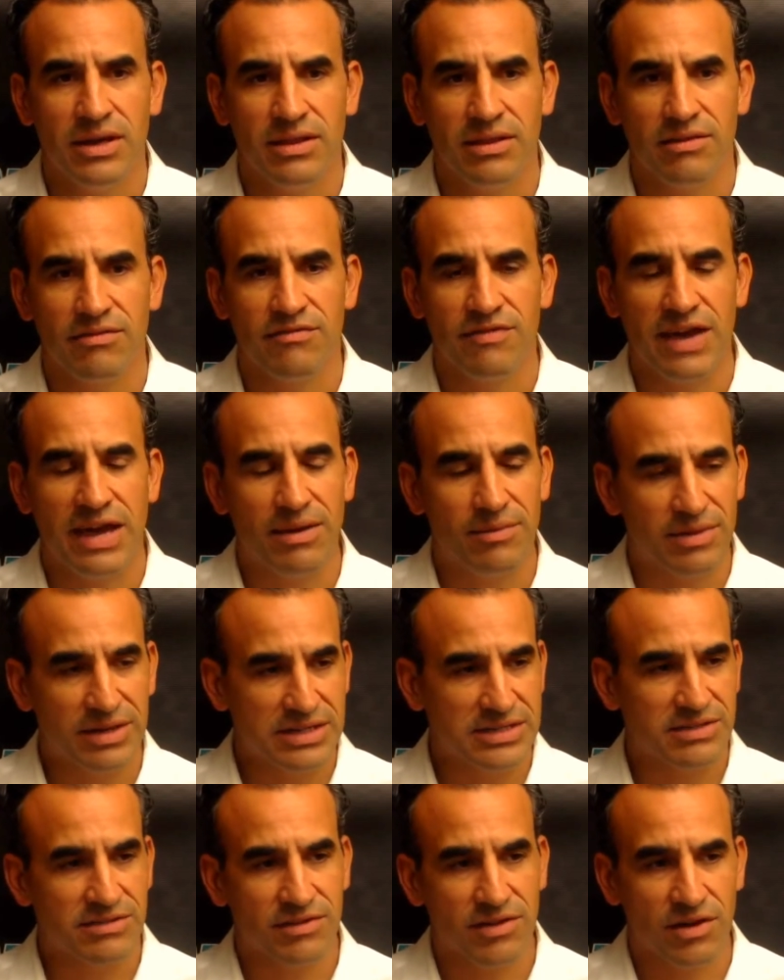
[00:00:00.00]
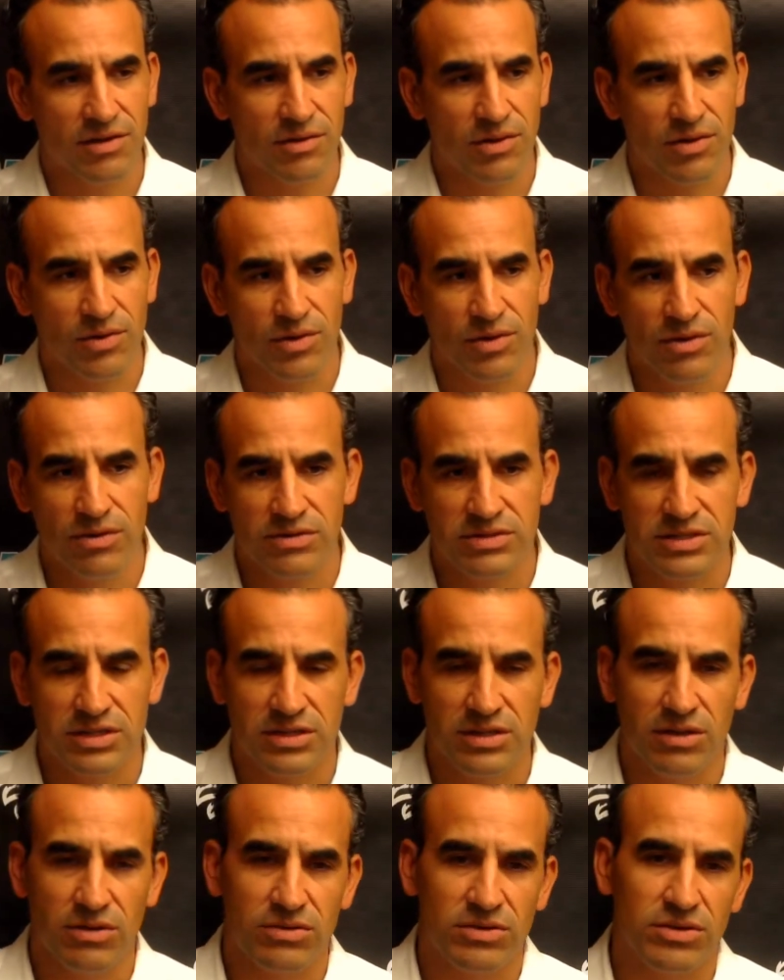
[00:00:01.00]
The families of our recruits, the
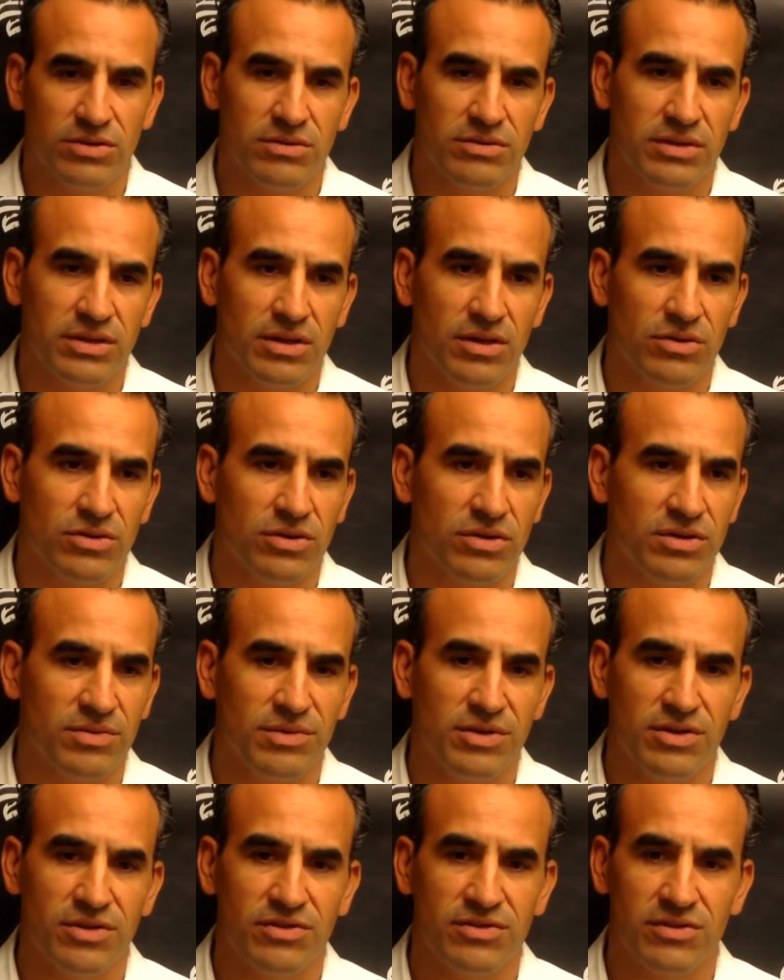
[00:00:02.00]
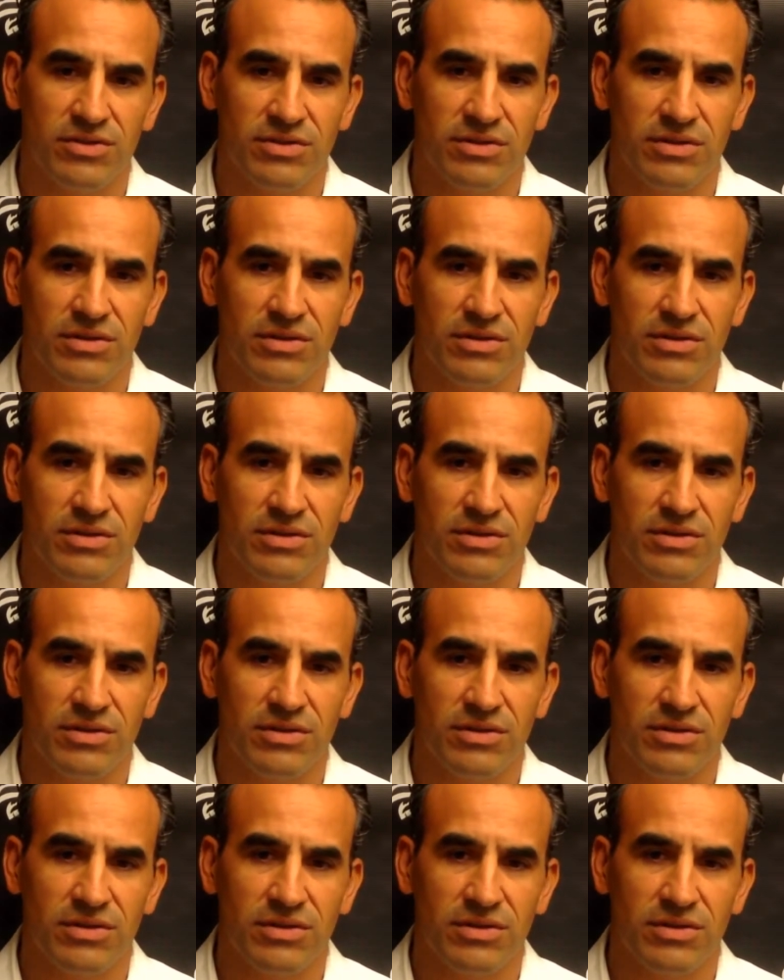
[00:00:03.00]
local communities,